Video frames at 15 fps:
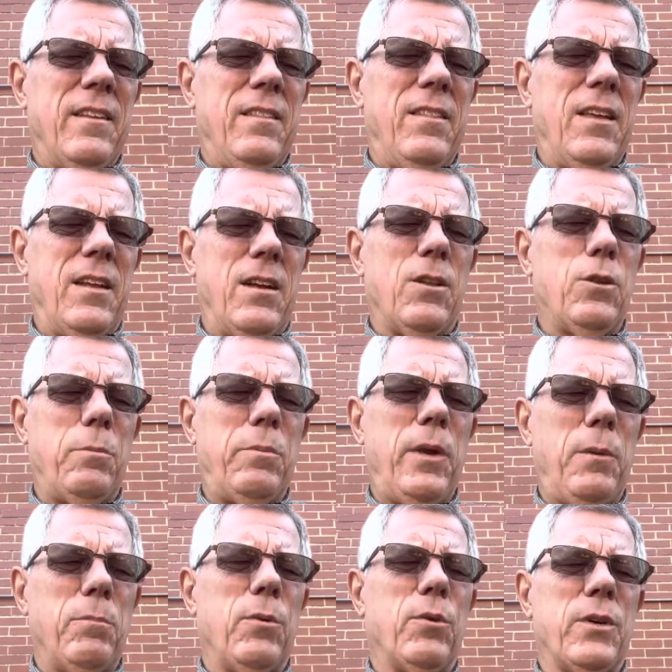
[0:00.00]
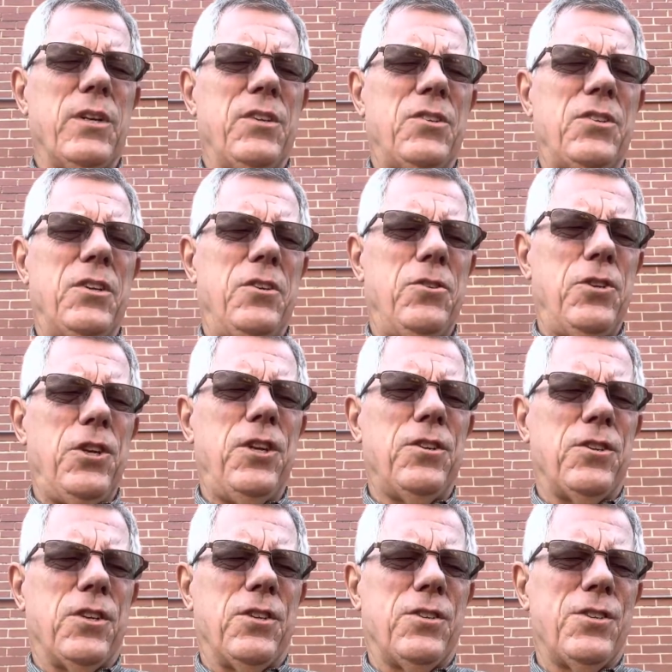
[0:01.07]
then other people can see
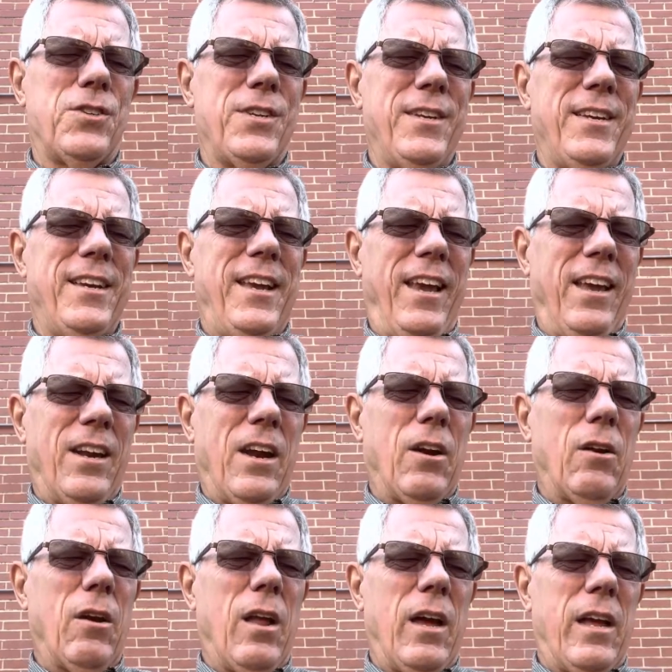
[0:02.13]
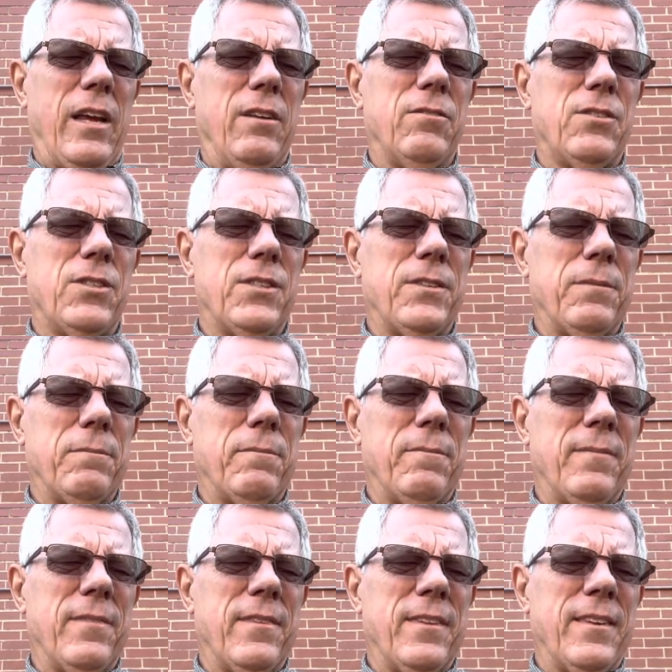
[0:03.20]
Jesus in our lives.
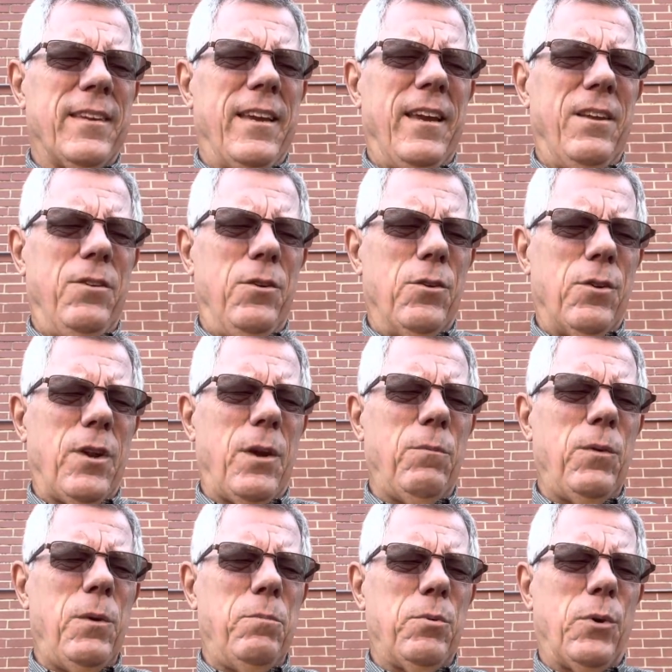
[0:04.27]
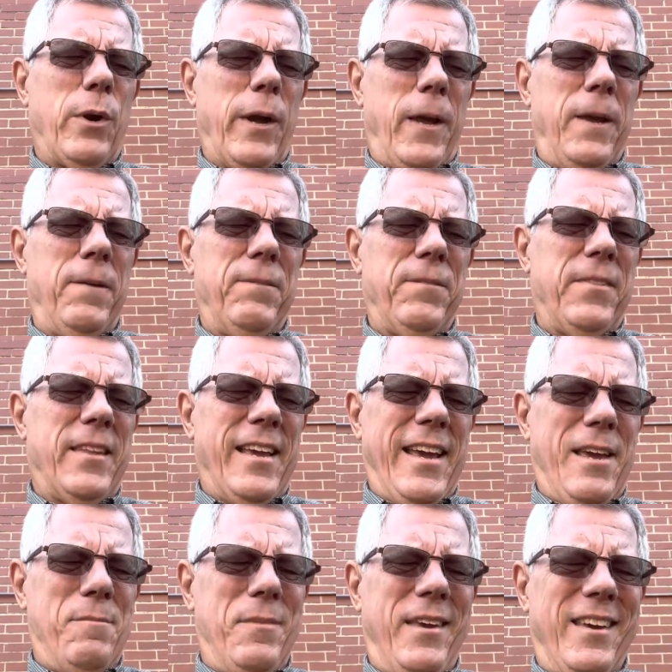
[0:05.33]
In your name we pray.
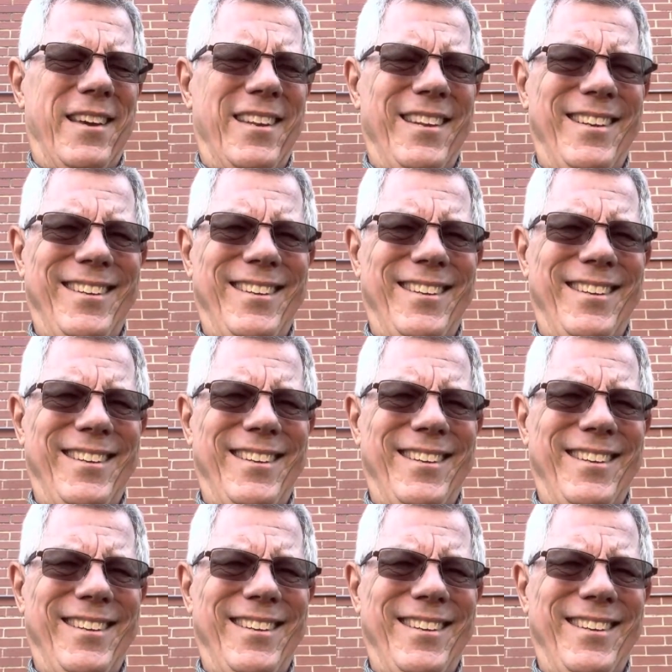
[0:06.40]
Amen.